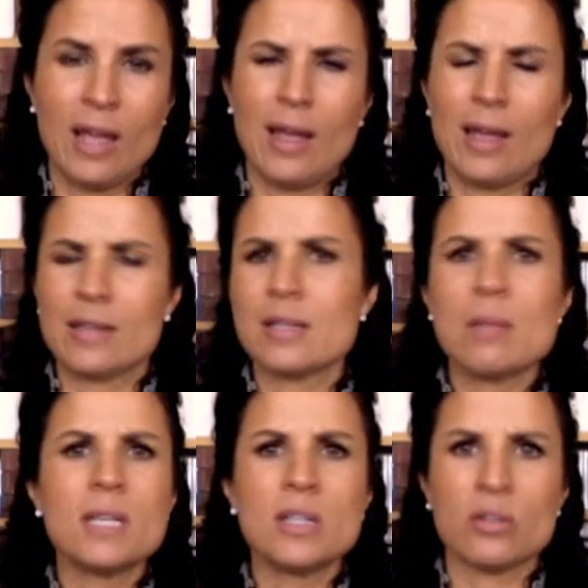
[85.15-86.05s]
and
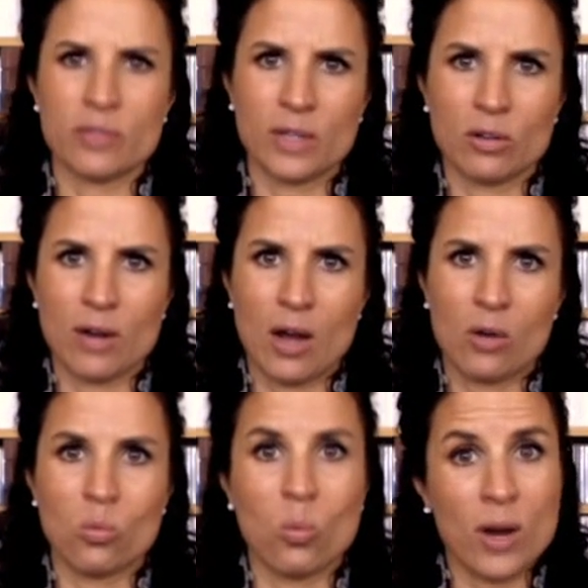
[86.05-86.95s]
somebody will figure out
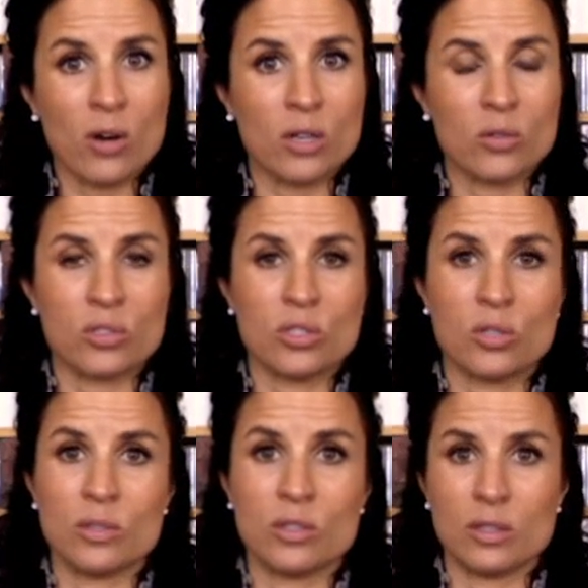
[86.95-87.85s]
where it goes
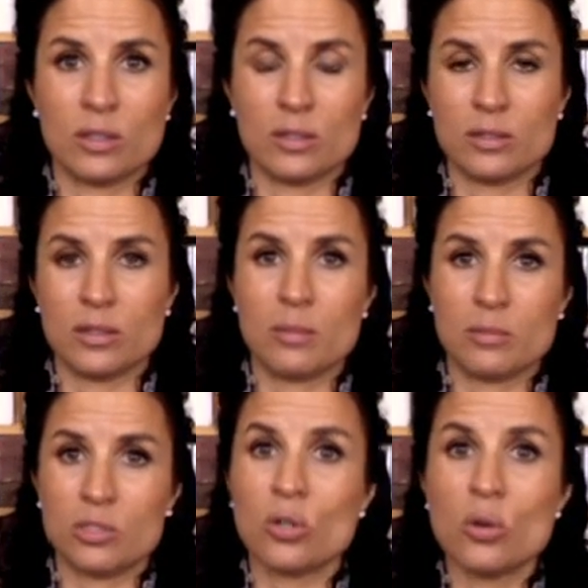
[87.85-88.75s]
to
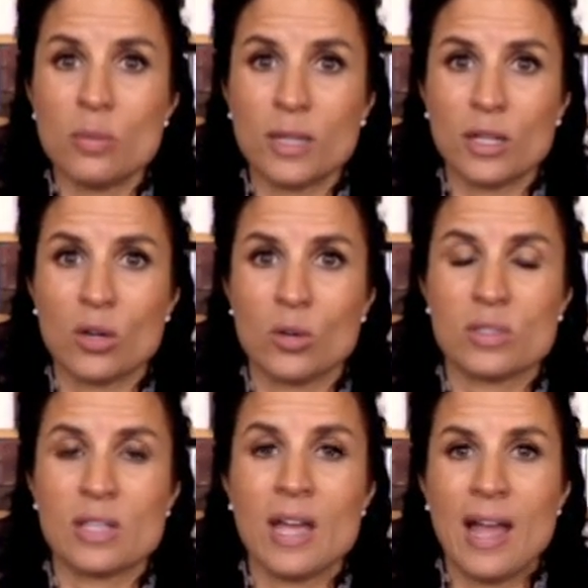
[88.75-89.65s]
and to whom it goes,